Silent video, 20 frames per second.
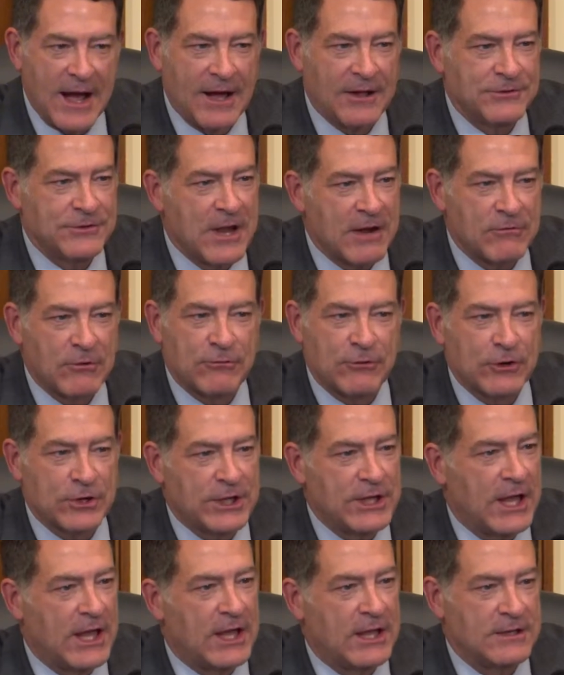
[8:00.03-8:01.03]
I'll never
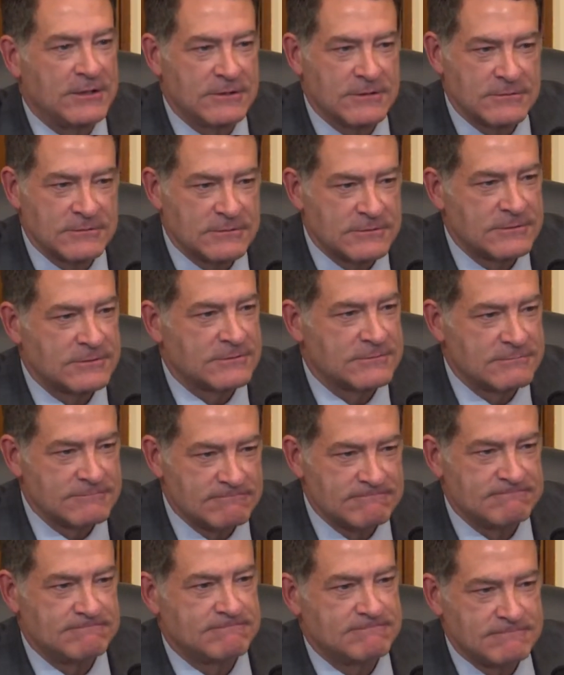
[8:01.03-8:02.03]
forget
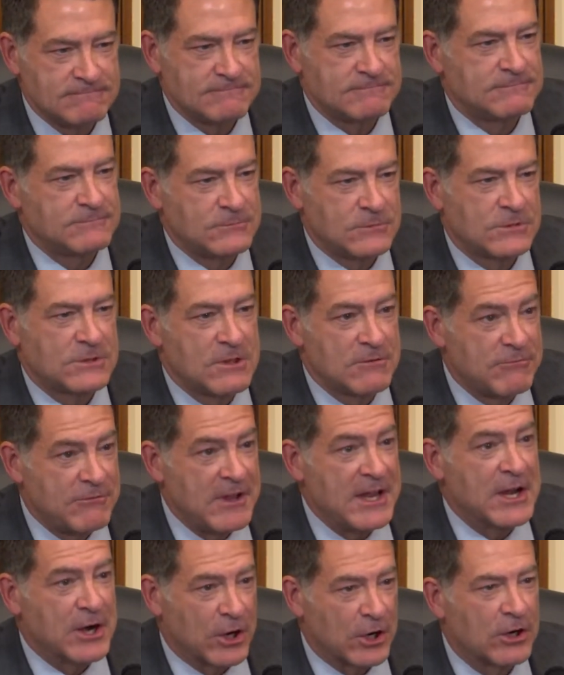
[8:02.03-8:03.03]
the
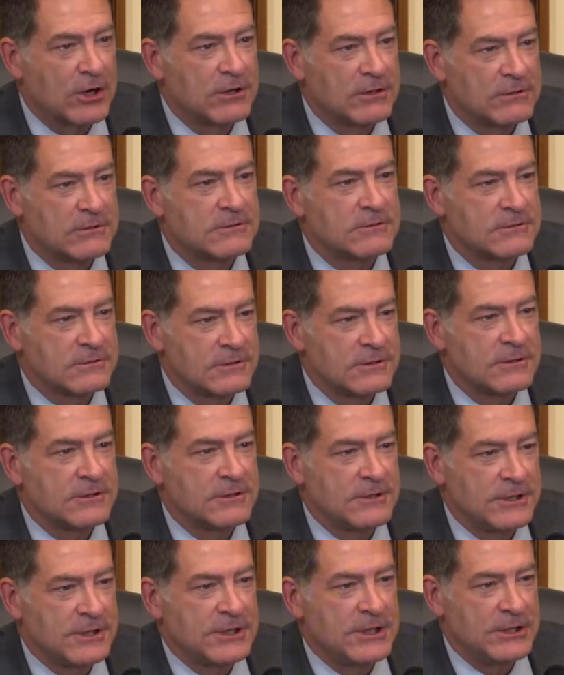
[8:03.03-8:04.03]
fear
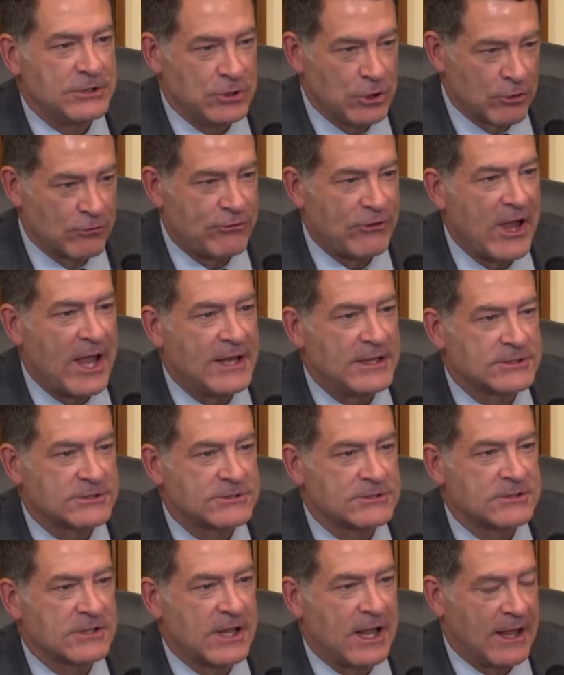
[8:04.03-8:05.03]
in your
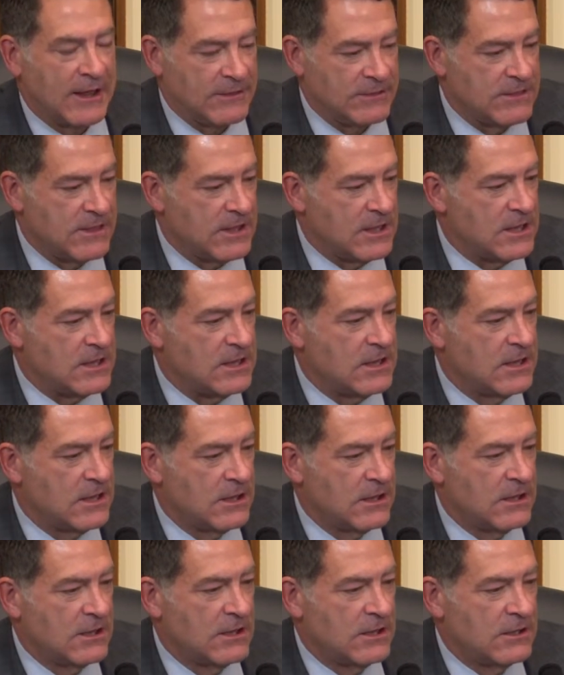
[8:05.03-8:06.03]
face and
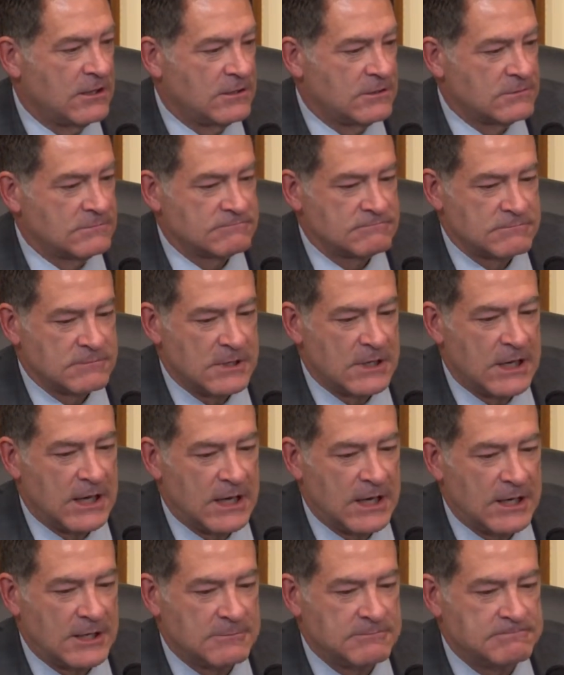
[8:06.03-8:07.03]

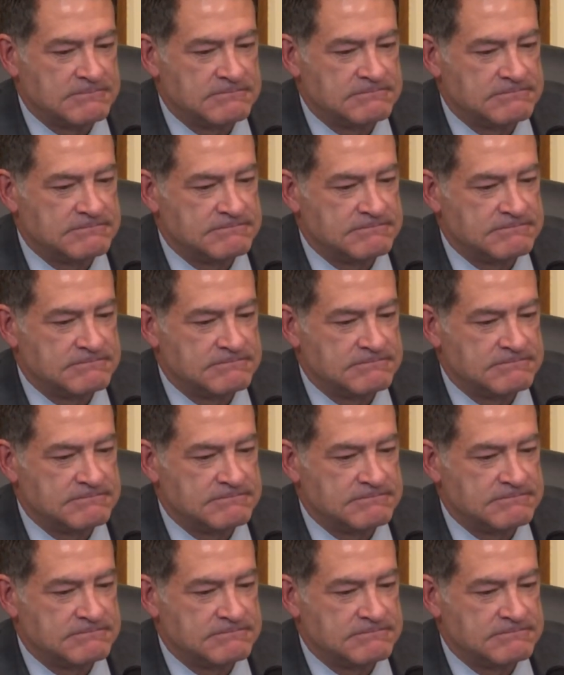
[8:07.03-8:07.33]
I